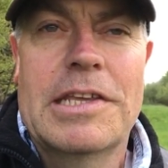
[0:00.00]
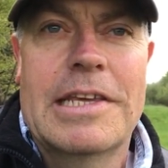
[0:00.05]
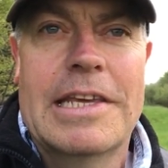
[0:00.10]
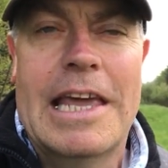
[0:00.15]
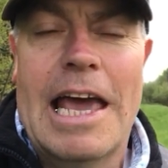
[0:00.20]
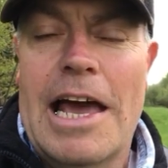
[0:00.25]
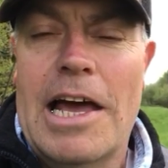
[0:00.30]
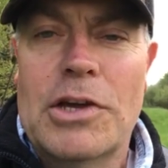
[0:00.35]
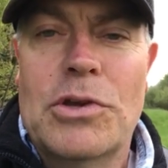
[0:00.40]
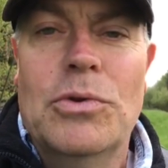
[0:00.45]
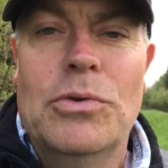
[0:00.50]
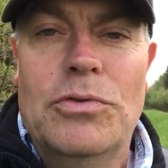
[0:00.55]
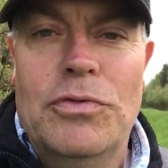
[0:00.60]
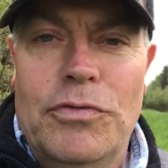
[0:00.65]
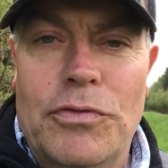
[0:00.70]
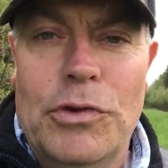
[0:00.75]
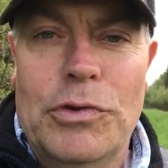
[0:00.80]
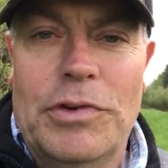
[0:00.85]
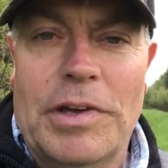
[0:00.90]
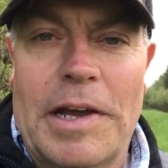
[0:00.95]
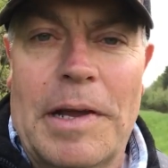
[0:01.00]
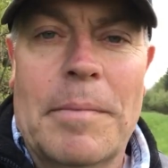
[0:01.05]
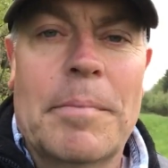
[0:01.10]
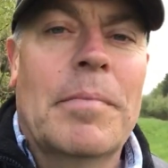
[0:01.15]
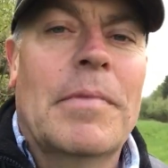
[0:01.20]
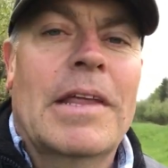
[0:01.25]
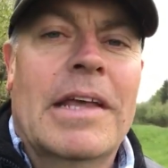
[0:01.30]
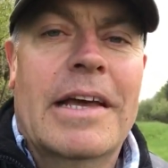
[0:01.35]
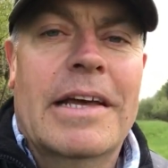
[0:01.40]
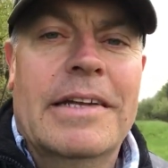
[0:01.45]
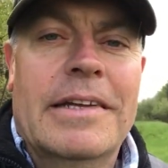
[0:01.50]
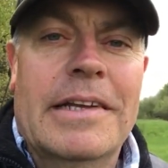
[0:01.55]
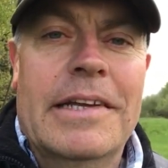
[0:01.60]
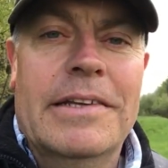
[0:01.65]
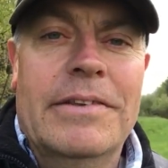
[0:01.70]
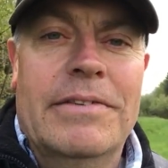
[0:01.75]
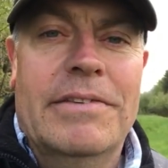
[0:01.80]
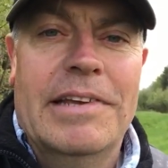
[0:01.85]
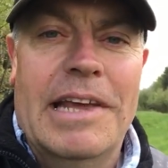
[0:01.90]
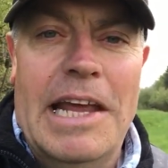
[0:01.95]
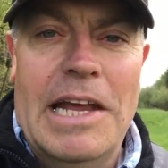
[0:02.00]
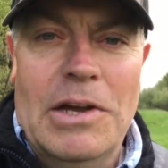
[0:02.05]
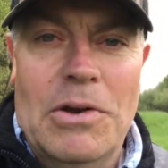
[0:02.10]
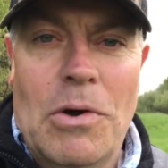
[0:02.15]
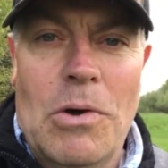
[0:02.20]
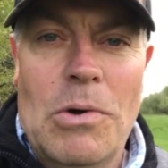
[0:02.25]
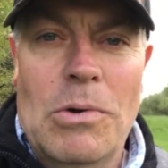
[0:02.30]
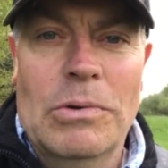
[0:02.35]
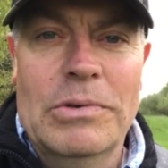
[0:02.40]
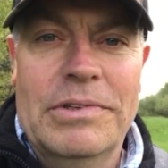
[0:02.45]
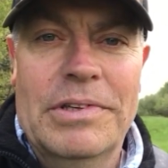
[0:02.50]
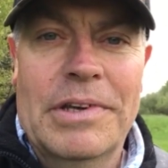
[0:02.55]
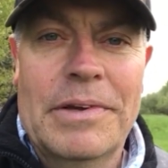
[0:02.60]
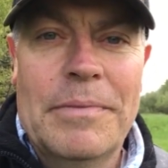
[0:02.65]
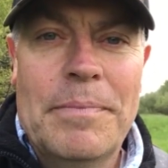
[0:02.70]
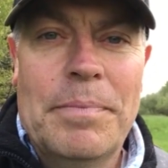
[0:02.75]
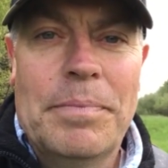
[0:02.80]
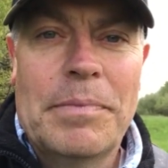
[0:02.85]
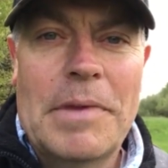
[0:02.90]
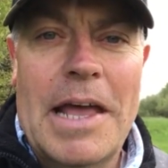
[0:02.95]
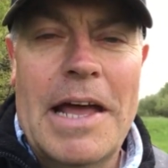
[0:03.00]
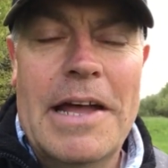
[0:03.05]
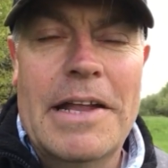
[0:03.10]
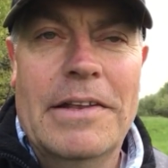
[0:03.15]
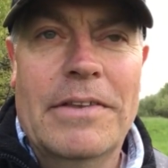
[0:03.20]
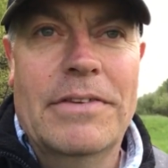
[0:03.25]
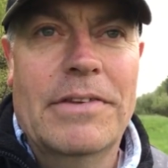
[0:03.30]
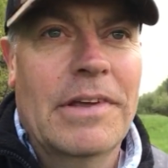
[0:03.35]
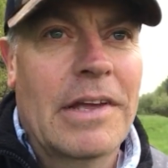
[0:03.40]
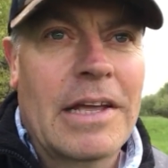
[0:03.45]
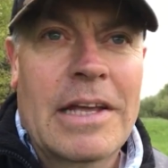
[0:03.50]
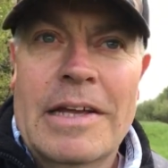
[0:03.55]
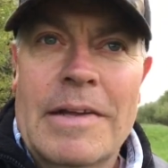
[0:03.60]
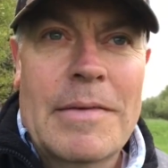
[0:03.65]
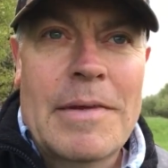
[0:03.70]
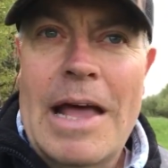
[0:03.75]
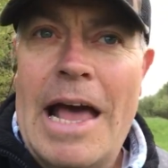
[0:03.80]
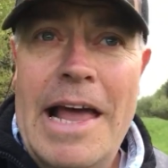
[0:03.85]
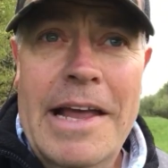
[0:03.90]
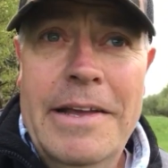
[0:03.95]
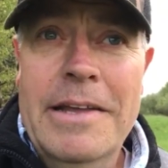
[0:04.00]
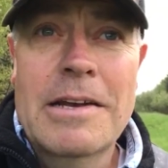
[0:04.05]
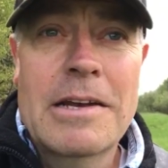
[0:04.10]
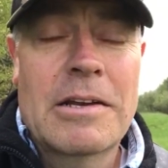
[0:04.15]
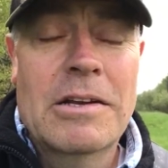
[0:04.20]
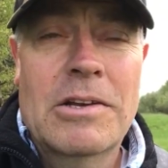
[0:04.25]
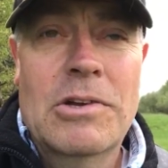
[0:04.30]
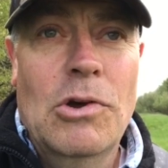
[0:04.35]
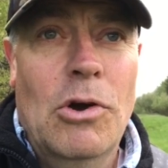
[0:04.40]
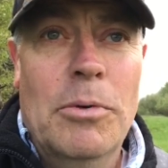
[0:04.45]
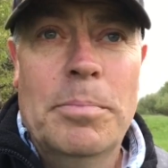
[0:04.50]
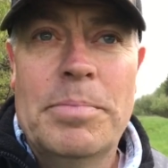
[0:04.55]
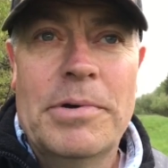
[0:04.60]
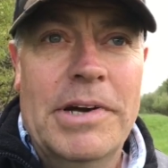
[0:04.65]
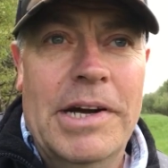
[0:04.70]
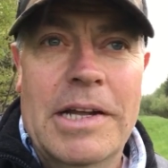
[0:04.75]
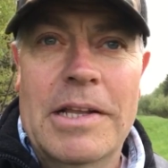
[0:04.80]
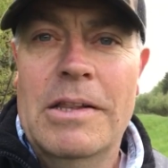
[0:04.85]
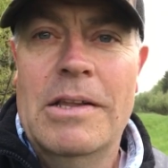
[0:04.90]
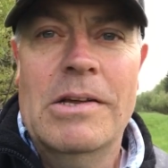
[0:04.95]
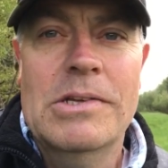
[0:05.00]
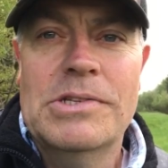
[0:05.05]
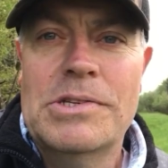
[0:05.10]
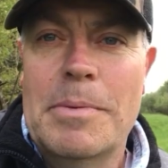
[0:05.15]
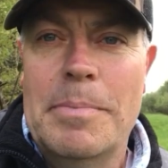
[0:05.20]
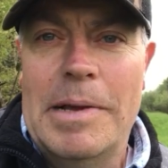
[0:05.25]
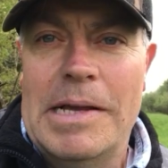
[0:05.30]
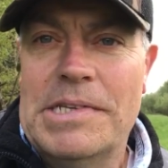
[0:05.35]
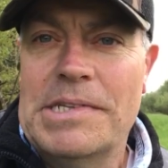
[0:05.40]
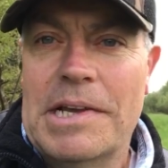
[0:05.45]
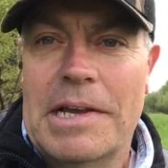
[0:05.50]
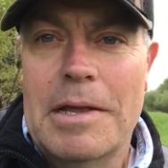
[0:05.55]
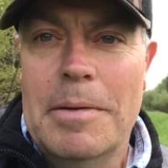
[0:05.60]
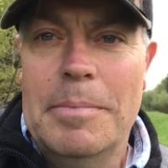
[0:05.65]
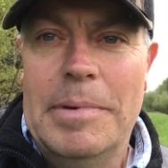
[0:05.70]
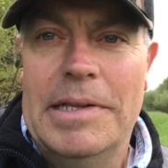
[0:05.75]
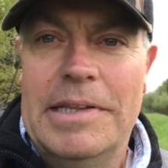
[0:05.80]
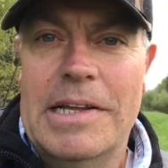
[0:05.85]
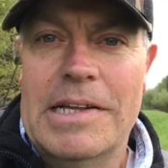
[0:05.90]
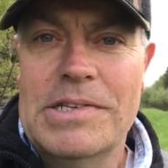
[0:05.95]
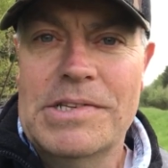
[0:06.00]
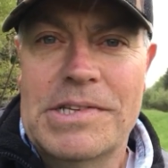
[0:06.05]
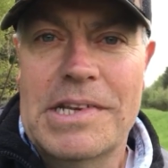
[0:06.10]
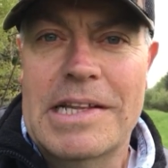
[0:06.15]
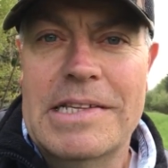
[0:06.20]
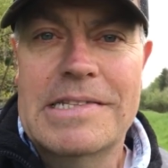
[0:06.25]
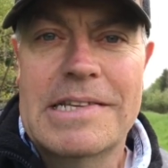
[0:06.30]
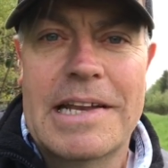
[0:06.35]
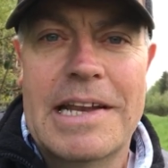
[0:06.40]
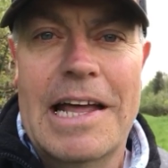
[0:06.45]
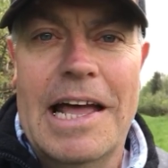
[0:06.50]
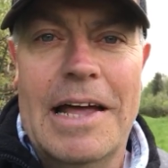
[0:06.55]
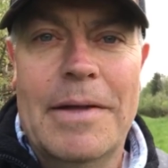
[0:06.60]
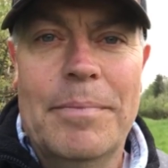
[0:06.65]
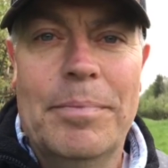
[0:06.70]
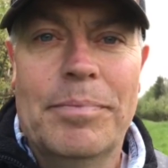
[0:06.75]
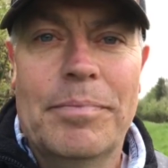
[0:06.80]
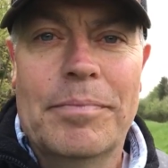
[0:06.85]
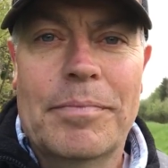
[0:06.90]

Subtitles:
get a good footing and take hold. And I can incorporate lots of basic obedience into that.